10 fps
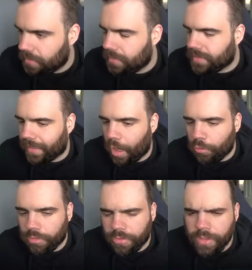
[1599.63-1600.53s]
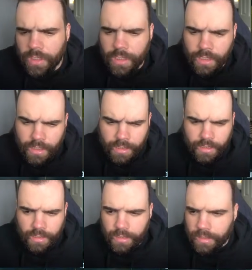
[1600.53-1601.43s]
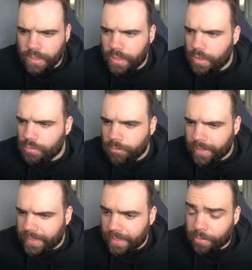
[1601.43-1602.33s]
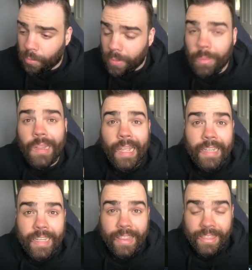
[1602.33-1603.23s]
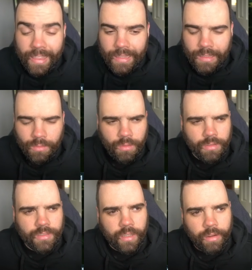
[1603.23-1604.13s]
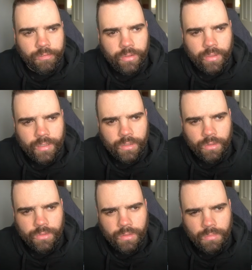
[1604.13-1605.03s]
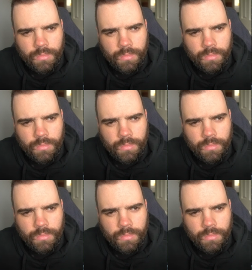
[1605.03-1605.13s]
Stegosaurus. Right, yeah, so we will end it... No, not Stegosaurus. Anodonto?